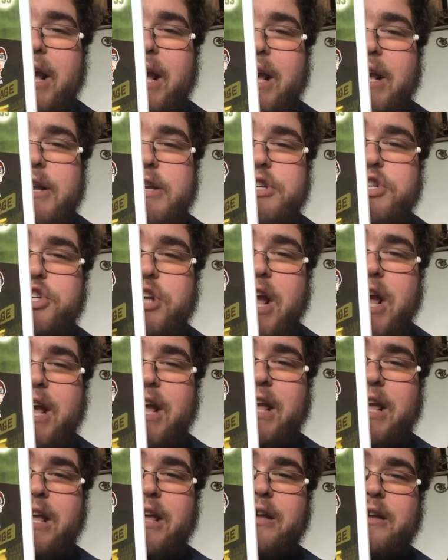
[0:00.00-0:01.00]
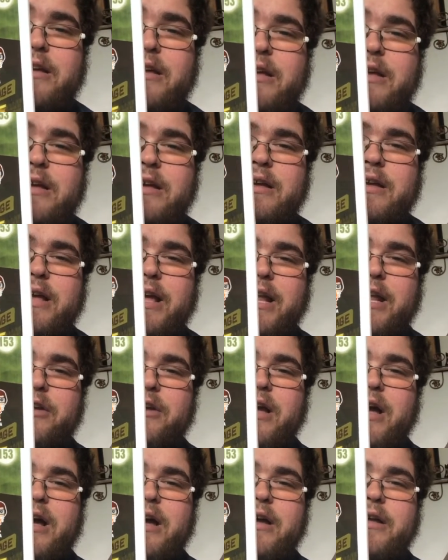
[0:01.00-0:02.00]
and Shaggy, and you
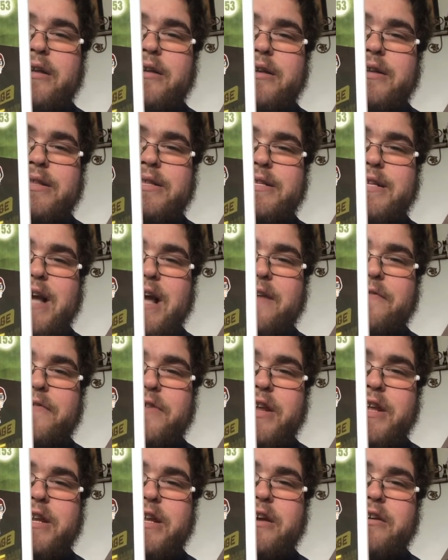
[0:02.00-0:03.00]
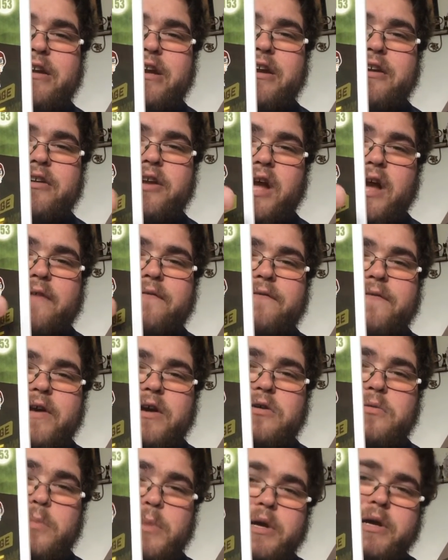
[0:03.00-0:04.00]
got Daphne down here, you got
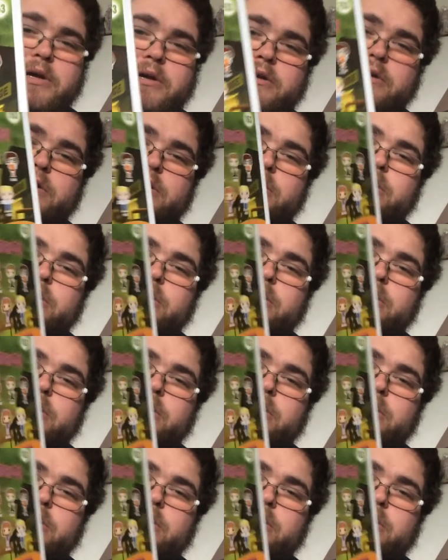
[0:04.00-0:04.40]
Velma.